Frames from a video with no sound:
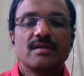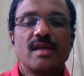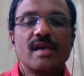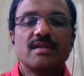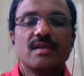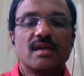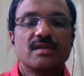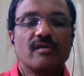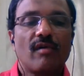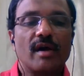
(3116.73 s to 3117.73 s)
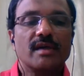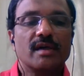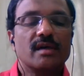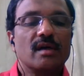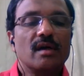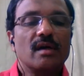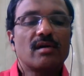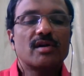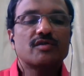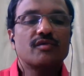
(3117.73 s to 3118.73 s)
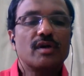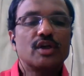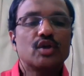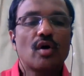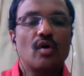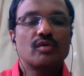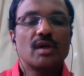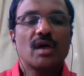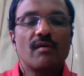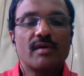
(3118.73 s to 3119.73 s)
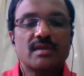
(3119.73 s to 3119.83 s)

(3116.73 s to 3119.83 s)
These cells divided transferally to outer cover